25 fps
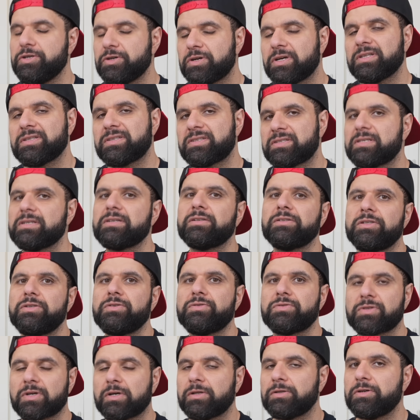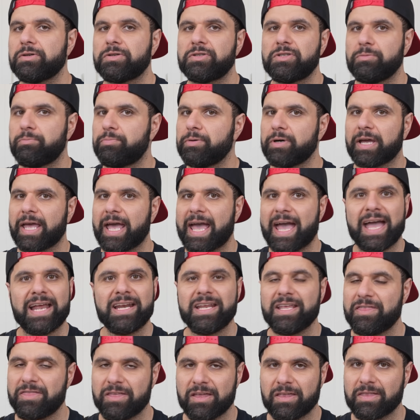you can still use Klook to book
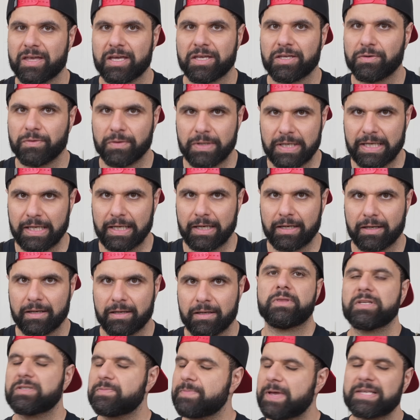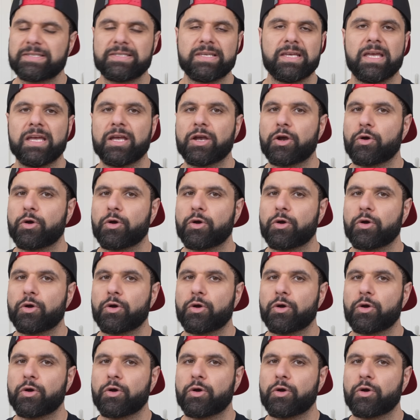anything that you need. This makes it